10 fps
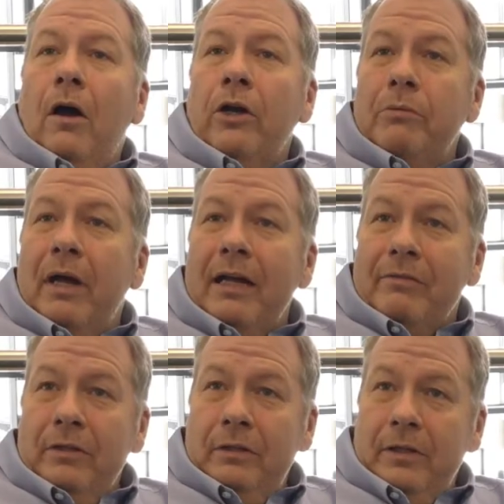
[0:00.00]
On
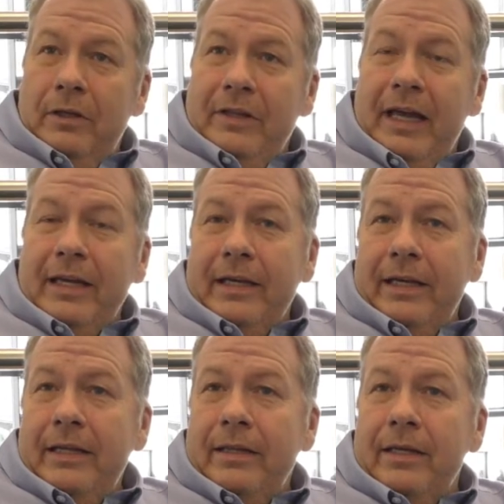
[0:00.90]
arrival at the
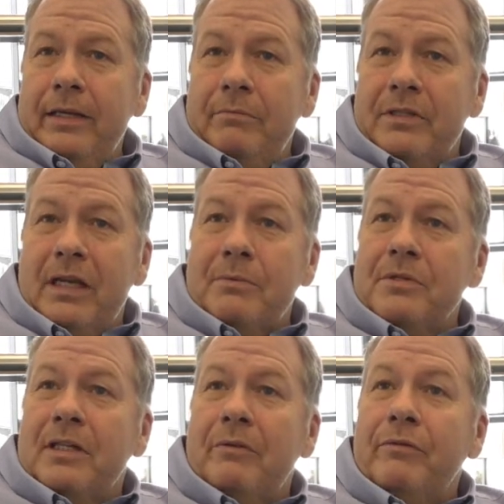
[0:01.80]
A&E, the
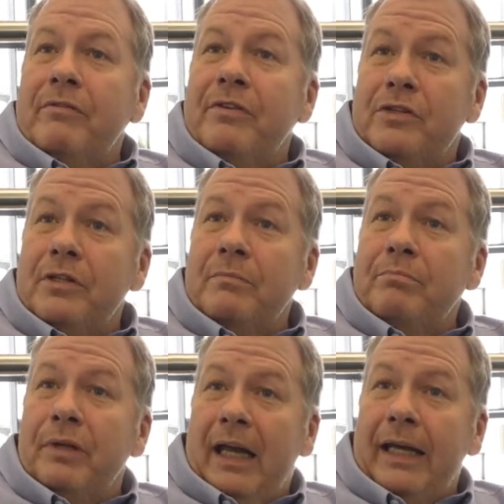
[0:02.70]
reception staff were efficient,
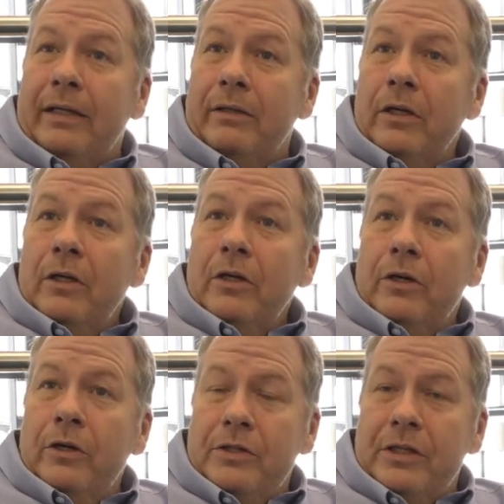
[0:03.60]
polite,
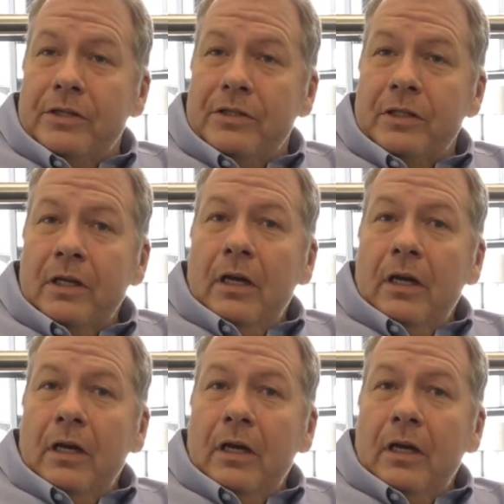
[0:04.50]
courteous,